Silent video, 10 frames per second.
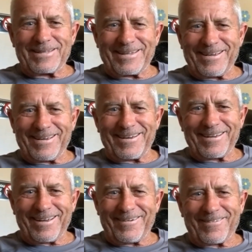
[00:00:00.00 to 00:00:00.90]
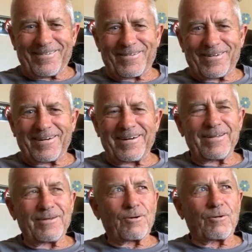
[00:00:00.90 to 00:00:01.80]
Bating, you know, or,
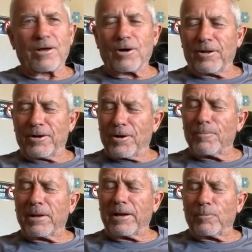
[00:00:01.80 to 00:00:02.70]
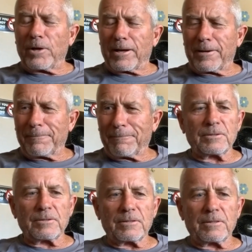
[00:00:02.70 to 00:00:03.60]
or they call it an airplane wing.
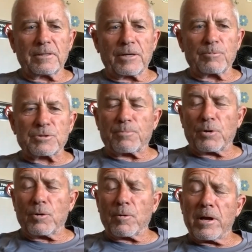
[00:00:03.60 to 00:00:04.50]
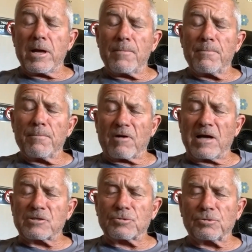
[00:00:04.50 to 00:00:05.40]
There was a program for
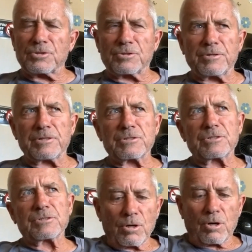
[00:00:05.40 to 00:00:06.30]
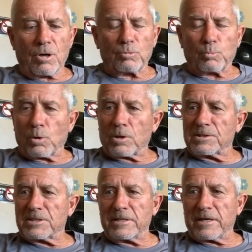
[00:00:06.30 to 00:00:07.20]
high school students called Work
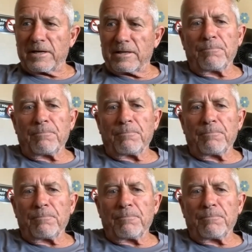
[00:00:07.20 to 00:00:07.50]
Study.